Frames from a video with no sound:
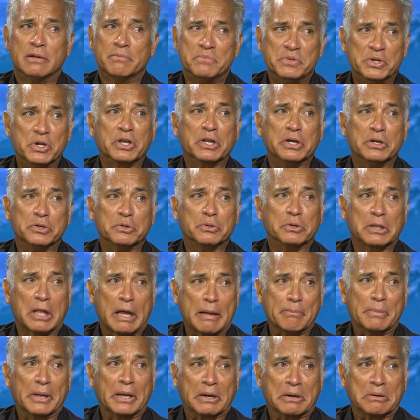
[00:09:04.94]
you're going to do a
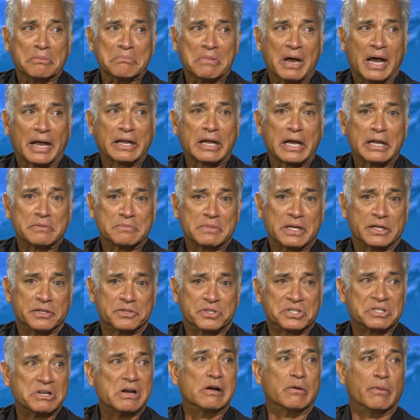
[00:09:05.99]
lot better. I got uh,
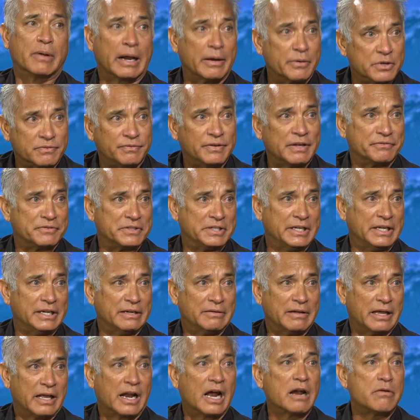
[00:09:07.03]
stung when I was
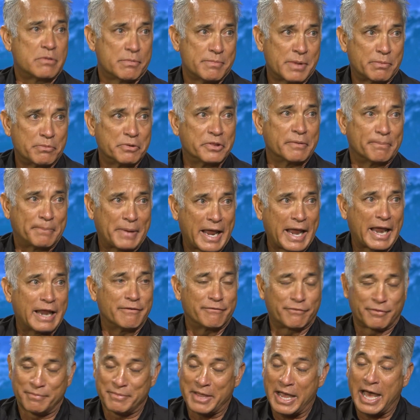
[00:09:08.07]
15, and I remember the pain
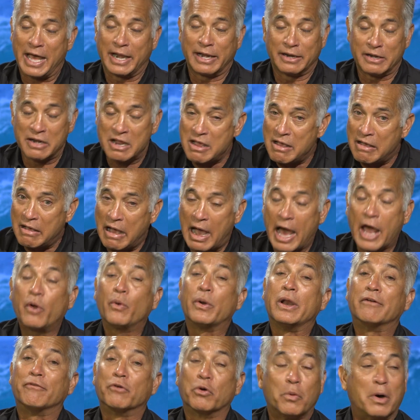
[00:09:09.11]
from that, and I
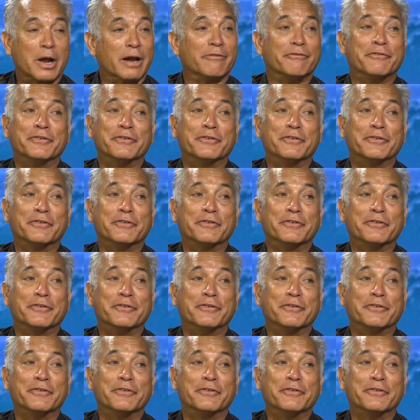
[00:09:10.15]
don't ever want to